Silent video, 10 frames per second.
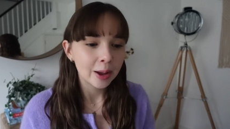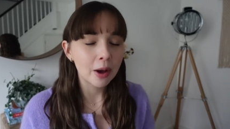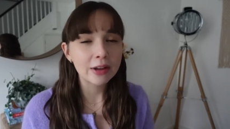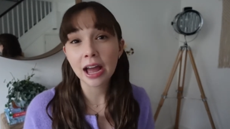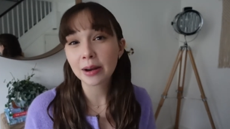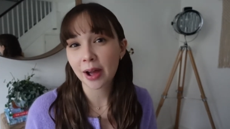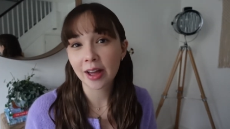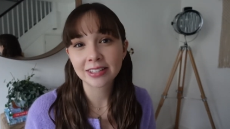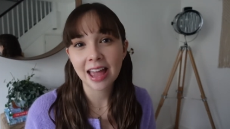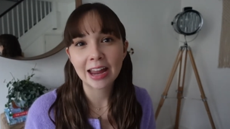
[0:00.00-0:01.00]
But if you had a
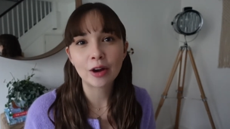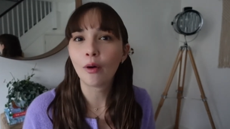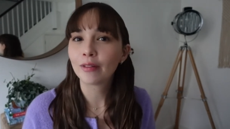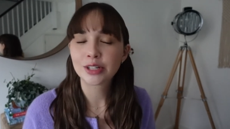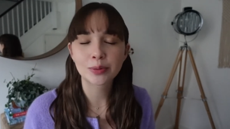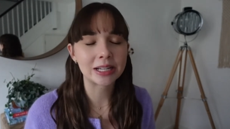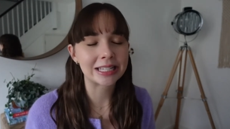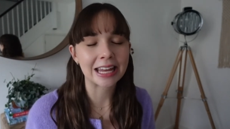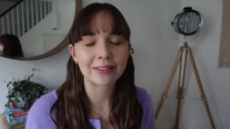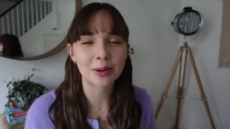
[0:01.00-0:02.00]
birthday or if you just wanted
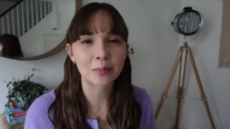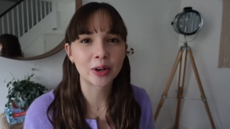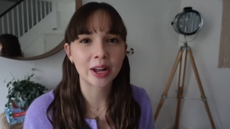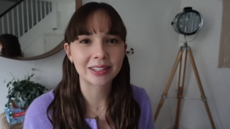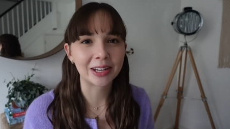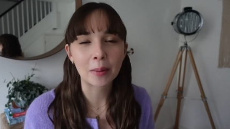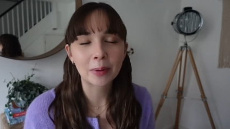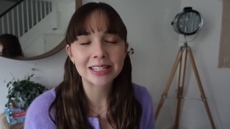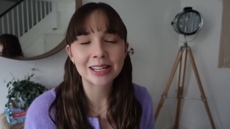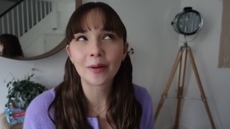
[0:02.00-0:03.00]
to give someone a, you know, a
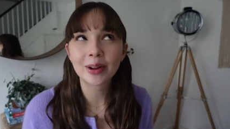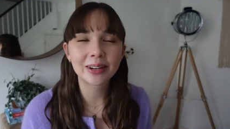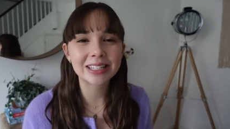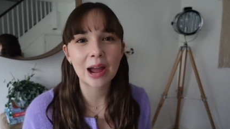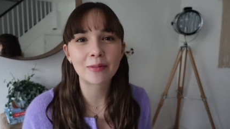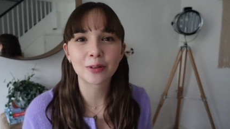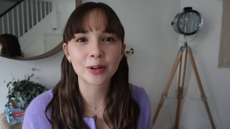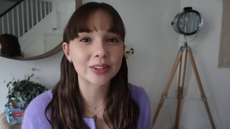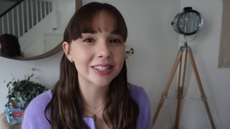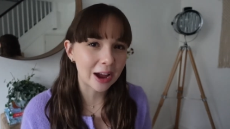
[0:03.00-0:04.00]
present or you wanted to get one for
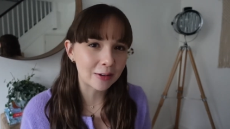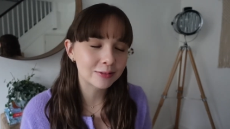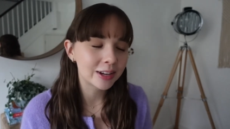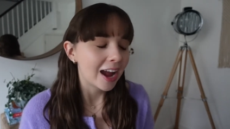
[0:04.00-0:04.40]
yourself,